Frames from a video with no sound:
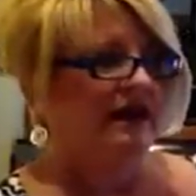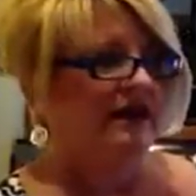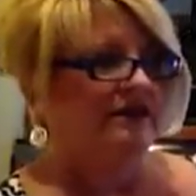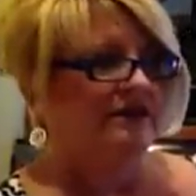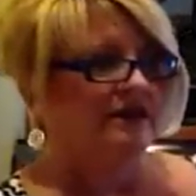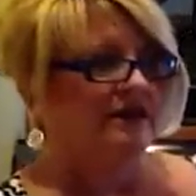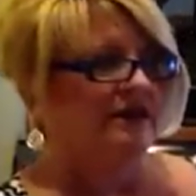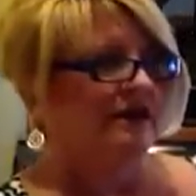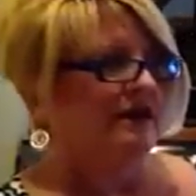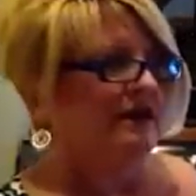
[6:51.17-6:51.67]

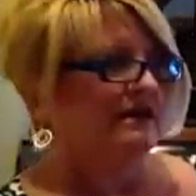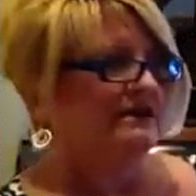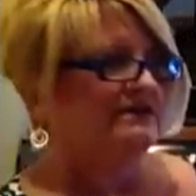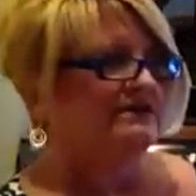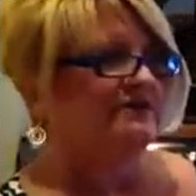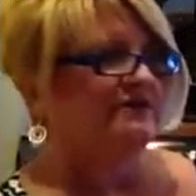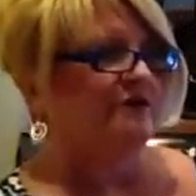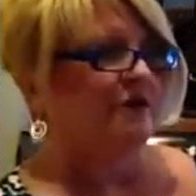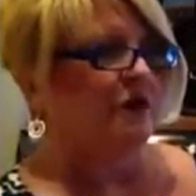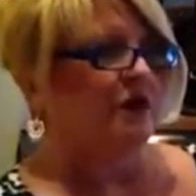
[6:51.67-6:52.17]
It's
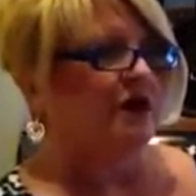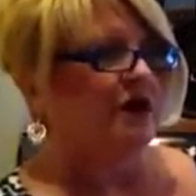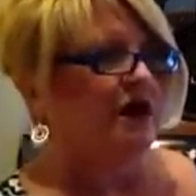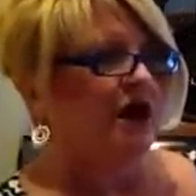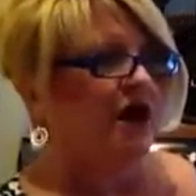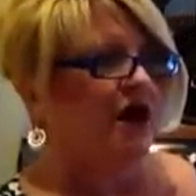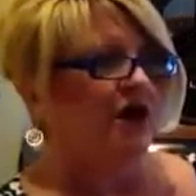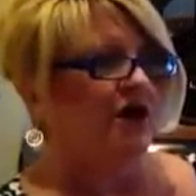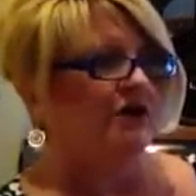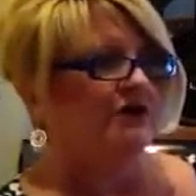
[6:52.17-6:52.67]
4
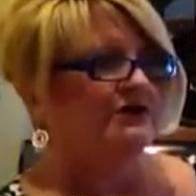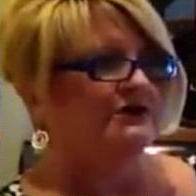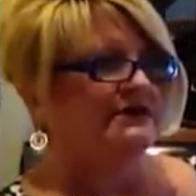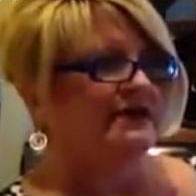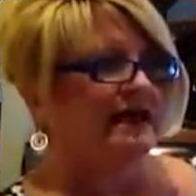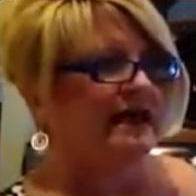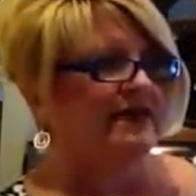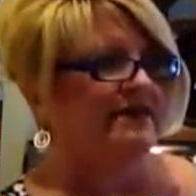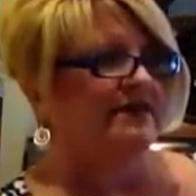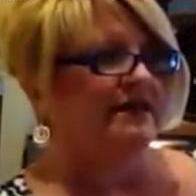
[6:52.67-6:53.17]
calls,
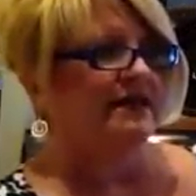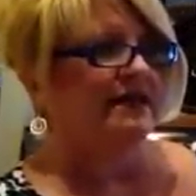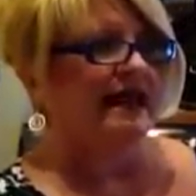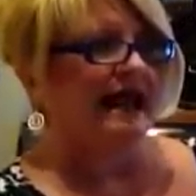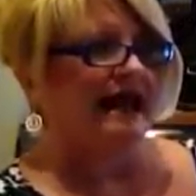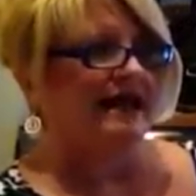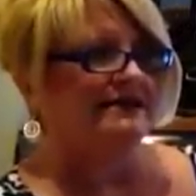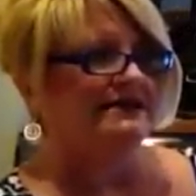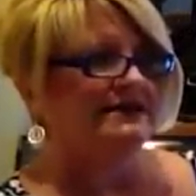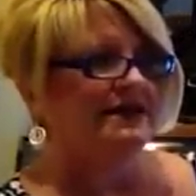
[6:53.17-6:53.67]
and the
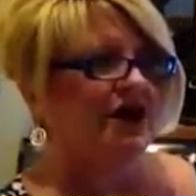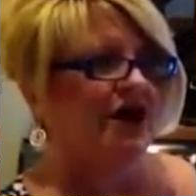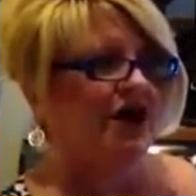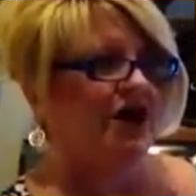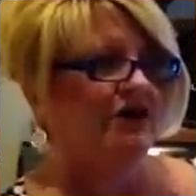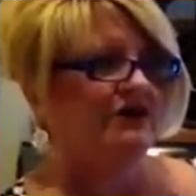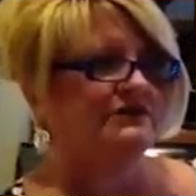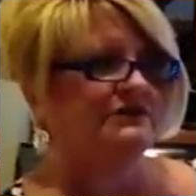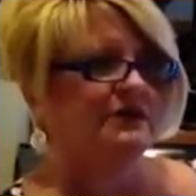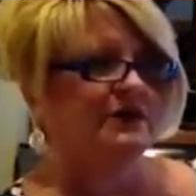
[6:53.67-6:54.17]
last
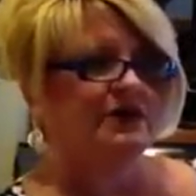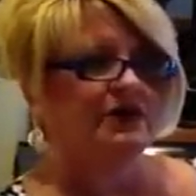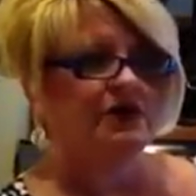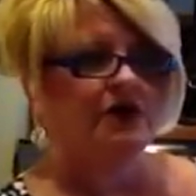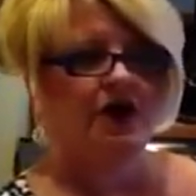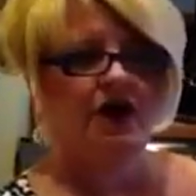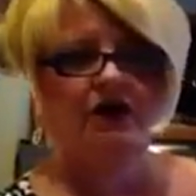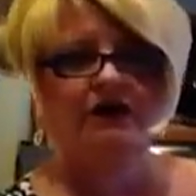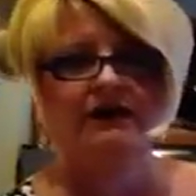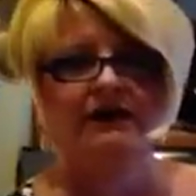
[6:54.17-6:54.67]
call is when you
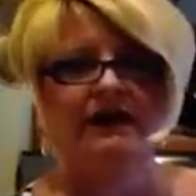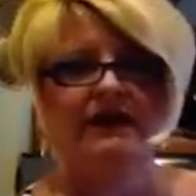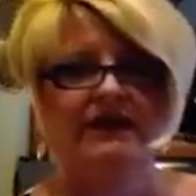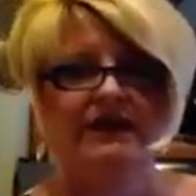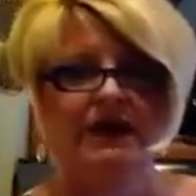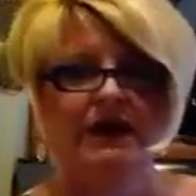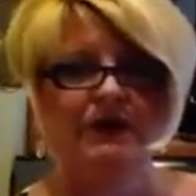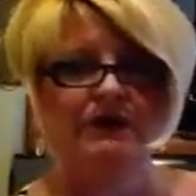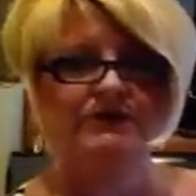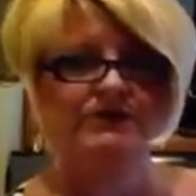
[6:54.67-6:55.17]
call to get the
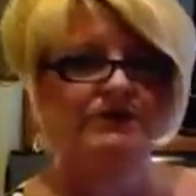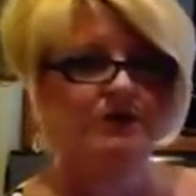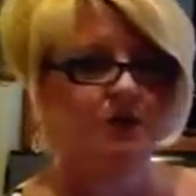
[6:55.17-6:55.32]
host